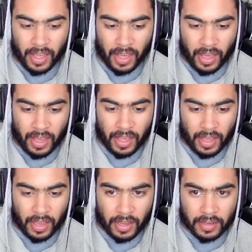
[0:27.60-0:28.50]

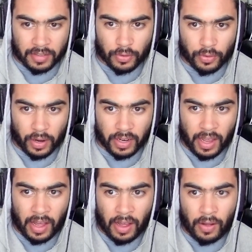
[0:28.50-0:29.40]
And right
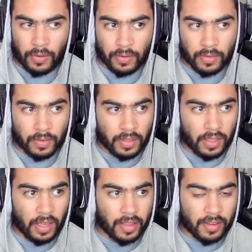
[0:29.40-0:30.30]
now,
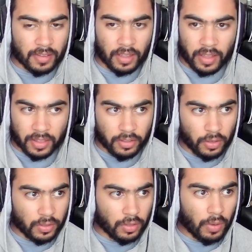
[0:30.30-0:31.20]
it doesn't look like they're
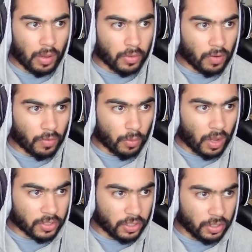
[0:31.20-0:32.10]
doing too well with
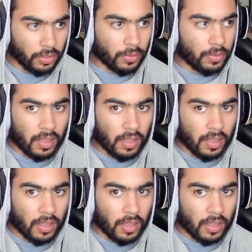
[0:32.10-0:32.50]
Overwatch 2.